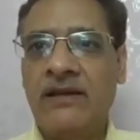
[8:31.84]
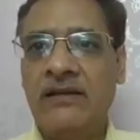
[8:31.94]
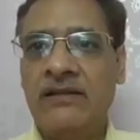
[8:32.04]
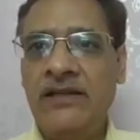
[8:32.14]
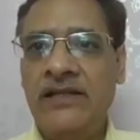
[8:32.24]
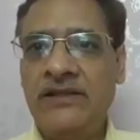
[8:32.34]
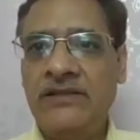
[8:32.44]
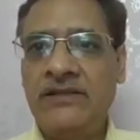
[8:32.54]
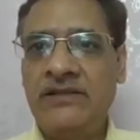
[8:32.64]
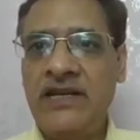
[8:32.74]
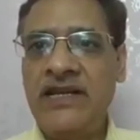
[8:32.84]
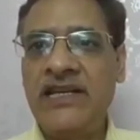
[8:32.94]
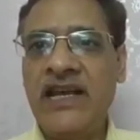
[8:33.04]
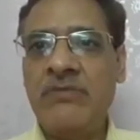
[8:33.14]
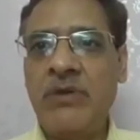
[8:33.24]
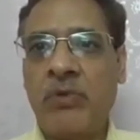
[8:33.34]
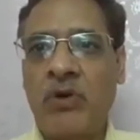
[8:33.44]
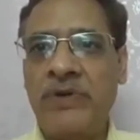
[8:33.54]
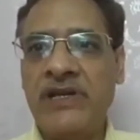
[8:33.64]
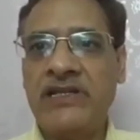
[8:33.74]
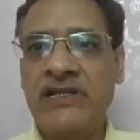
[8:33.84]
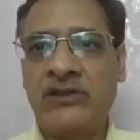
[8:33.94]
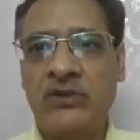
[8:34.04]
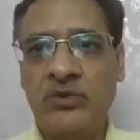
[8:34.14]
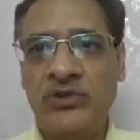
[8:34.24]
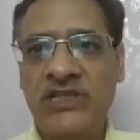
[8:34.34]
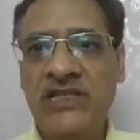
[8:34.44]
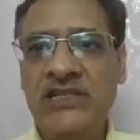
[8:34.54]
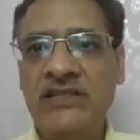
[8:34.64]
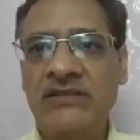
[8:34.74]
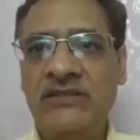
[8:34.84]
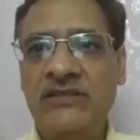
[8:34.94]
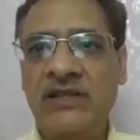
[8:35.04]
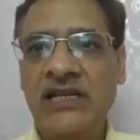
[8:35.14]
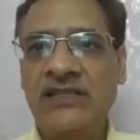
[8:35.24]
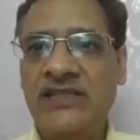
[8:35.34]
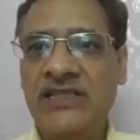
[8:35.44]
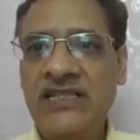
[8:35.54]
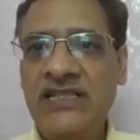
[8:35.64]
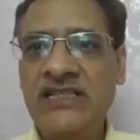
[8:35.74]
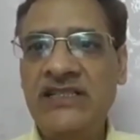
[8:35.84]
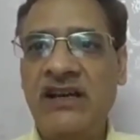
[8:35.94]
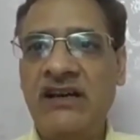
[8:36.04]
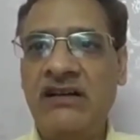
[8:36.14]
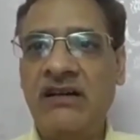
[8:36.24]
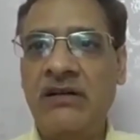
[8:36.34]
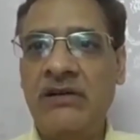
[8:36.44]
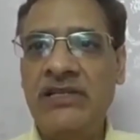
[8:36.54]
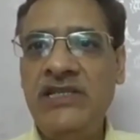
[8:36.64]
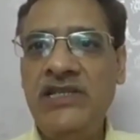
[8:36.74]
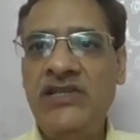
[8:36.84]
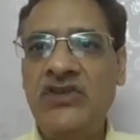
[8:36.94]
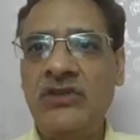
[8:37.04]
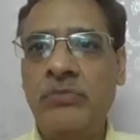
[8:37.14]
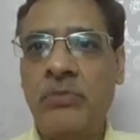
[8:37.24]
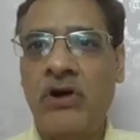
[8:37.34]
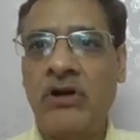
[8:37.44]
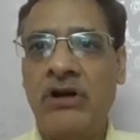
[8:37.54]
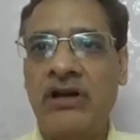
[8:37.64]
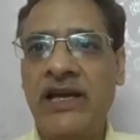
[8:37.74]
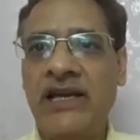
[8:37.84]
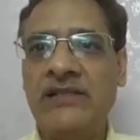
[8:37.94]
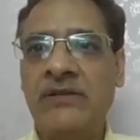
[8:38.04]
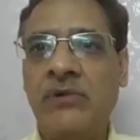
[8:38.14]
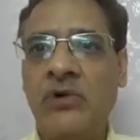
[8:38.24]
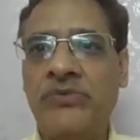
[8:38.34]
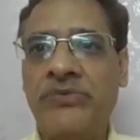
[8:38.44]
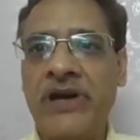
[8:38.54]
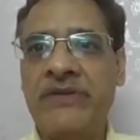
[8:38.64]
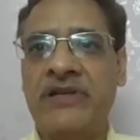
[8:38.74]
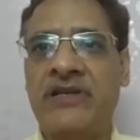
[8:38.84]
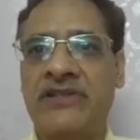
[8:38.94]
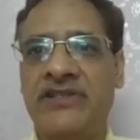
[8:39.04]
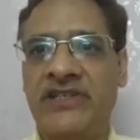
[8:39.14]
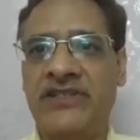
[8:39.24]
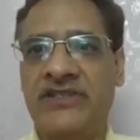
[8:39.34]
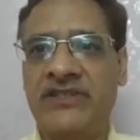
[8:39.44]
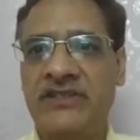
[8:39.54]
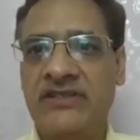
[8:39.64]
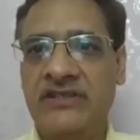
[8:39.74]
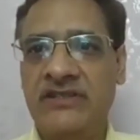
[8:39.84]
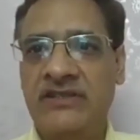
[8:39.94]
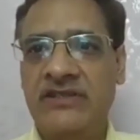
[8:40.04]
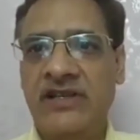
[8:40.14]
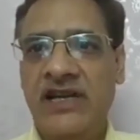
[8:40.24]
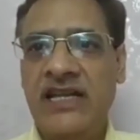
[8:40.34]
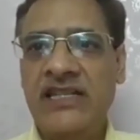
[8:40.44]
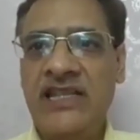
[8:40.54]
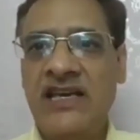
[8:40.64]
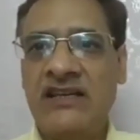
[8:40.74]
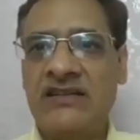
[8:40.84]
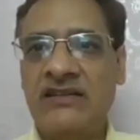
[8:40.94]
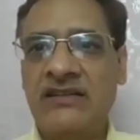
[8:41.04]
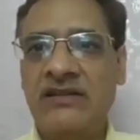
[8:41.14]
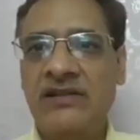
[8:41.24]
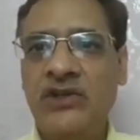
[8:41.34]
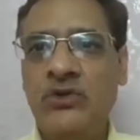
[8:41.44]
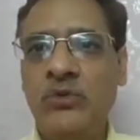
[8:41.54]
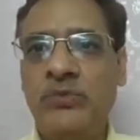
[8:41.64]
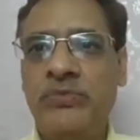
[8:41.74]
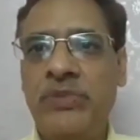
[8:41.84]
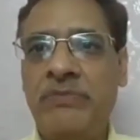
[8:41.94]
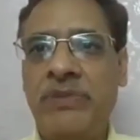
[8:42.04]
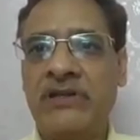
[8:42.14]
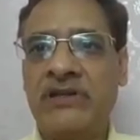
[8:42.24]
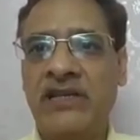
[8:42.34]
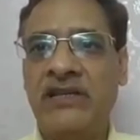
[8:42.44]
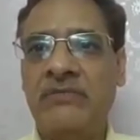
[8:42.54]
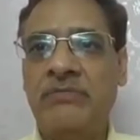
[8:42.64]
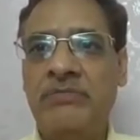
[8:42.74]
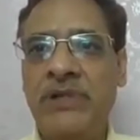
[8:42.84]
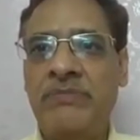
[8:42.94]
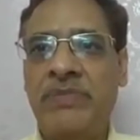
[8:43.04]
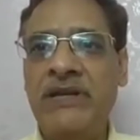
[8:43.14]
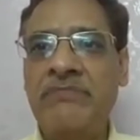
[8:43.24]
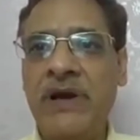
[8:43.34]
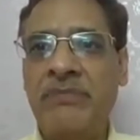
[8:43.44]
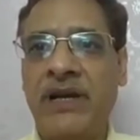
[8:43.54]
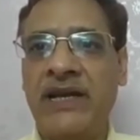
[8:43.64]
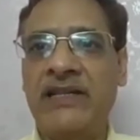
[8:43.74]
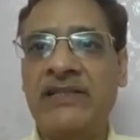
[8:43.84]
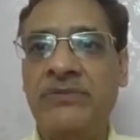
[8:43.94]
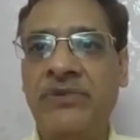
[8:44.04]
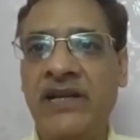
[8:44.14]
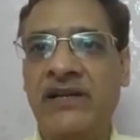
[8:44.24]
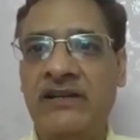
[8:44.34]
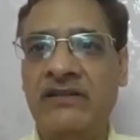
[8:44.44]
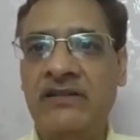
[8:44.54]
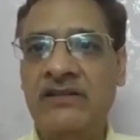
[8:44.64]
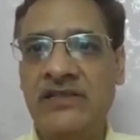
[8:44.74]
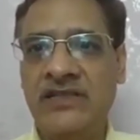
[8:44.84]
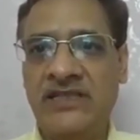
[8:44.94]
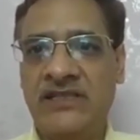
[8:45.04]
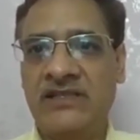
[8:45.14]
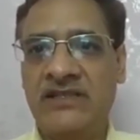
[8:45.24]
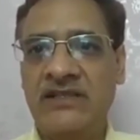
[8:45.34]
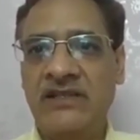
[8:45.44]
Uh, it tree can be propagated through seed and seeds are uh, each pod has about 500 seeds and they are tissue paper thin papery membranous winged seeds